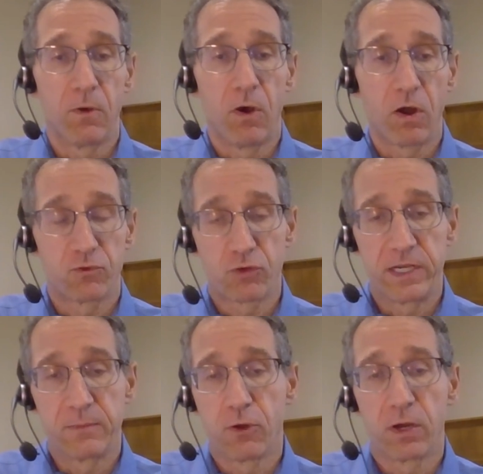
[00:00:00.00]
our
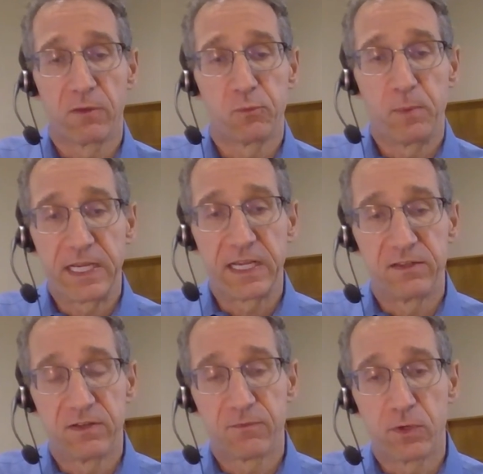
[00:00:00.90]
training programs making
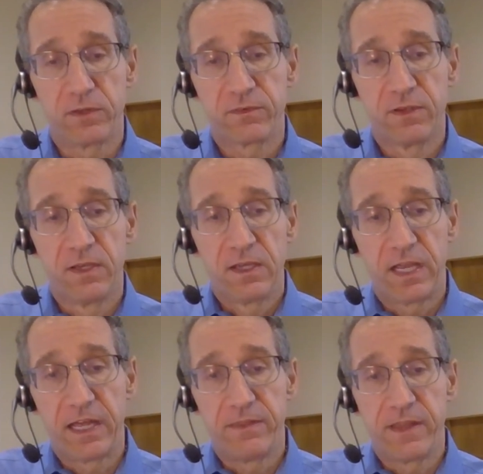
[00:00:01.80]
a difference.
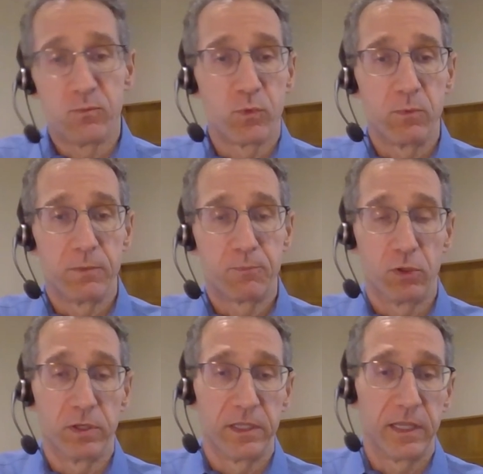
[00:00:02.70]
And then we would
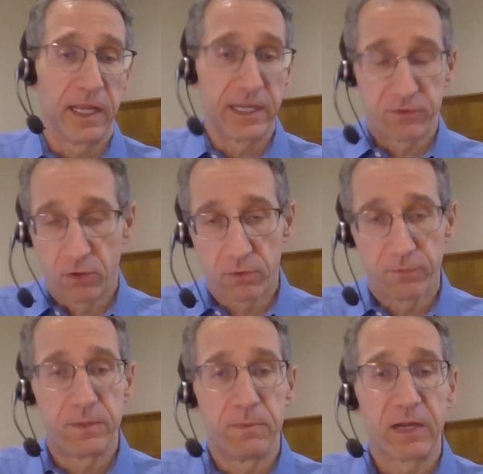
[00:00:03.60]
pull in anecdotal
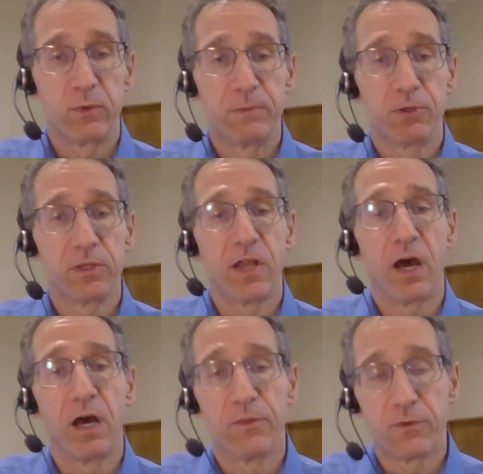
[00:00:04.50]
feedback. We pull in
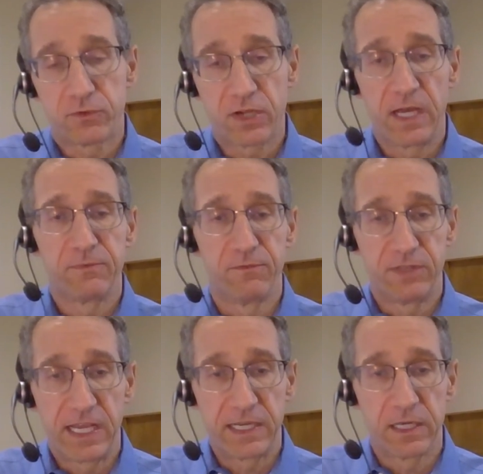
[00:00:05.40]
other types of
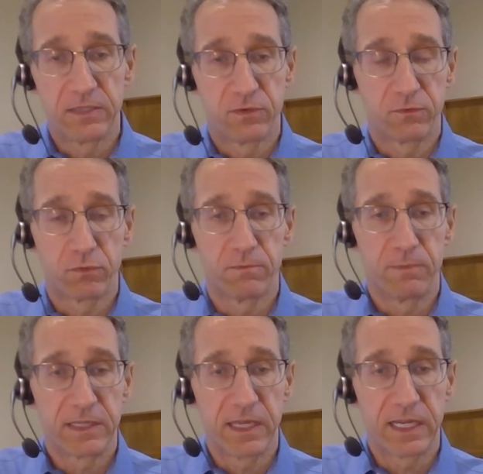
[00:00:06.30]
data to sort of
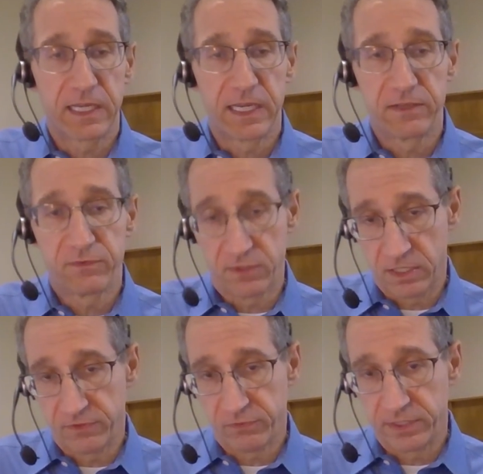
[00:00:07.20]
make that case. And
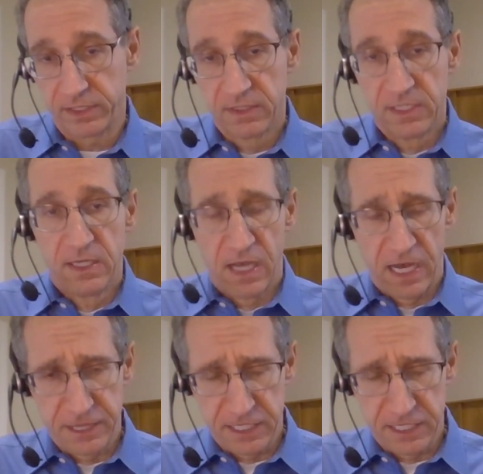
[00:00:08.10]
honestly, I